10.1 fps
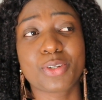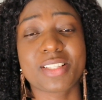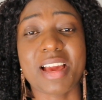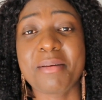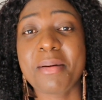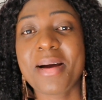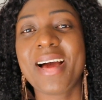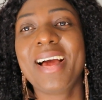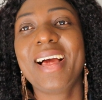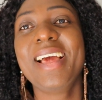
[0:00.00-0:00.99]
Because I remember
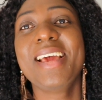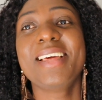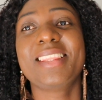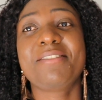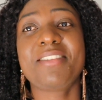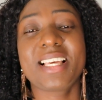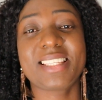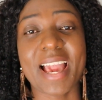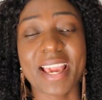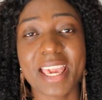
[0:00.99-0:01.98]
The first
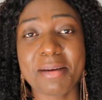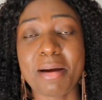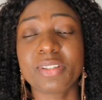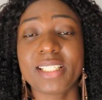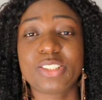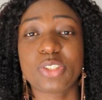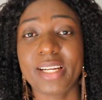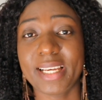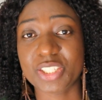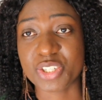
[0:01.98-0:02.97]
day I came, I wanted
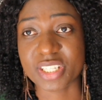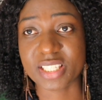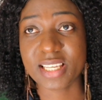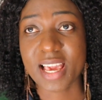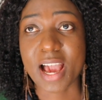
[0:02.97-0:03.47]
toiletries,